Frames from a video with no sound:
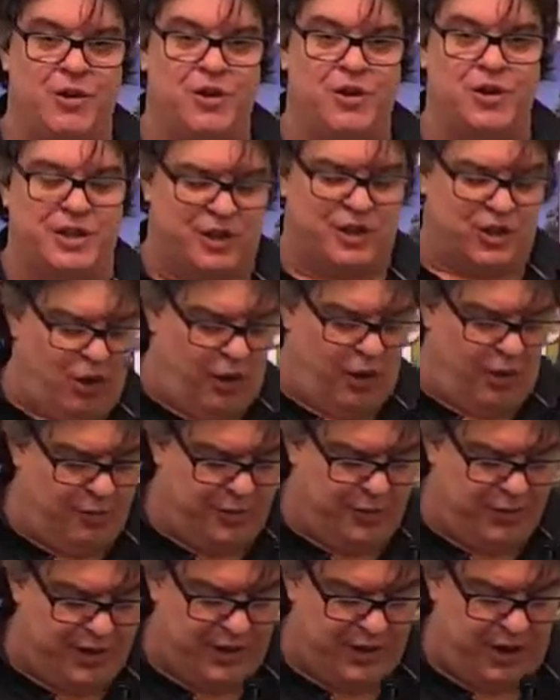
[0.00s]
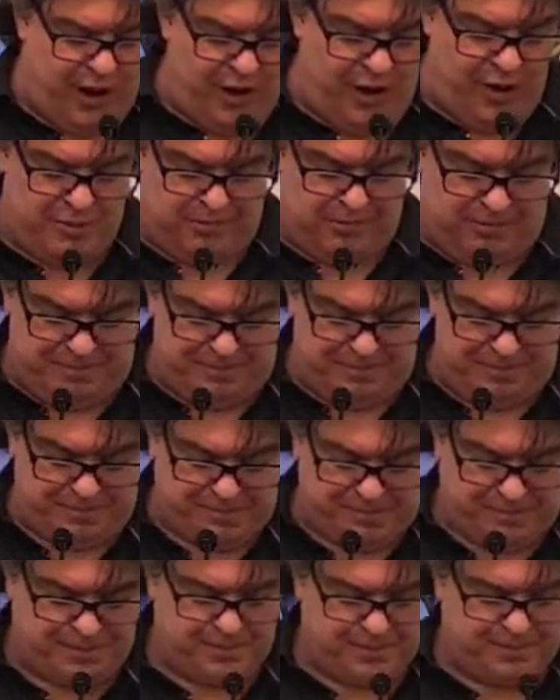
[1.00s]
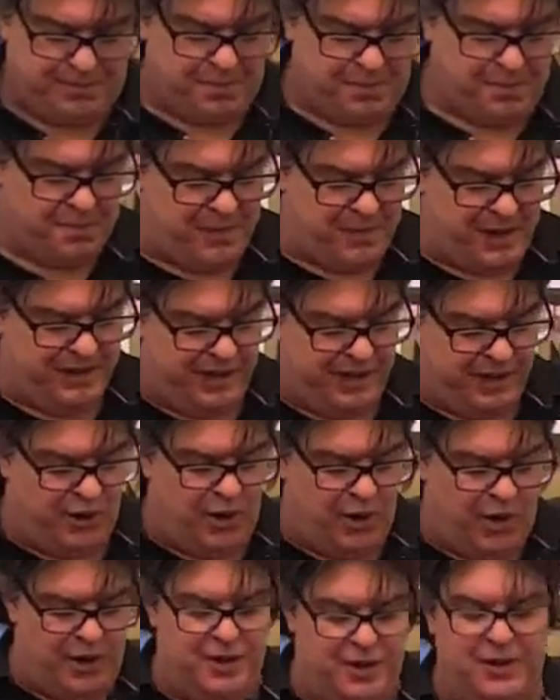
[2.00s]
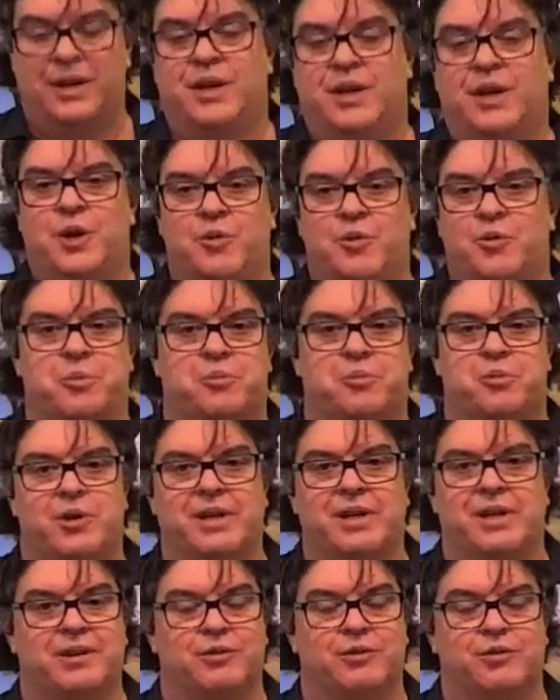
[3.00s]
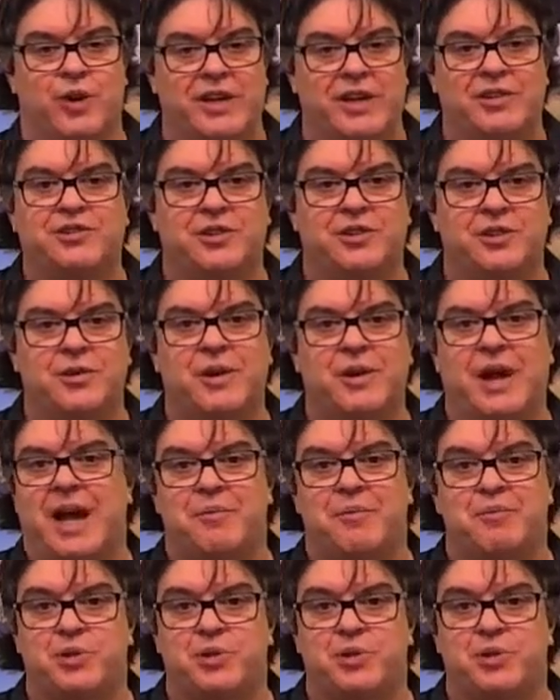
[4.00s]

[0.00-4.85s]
and the confident hope that God will bring rescue and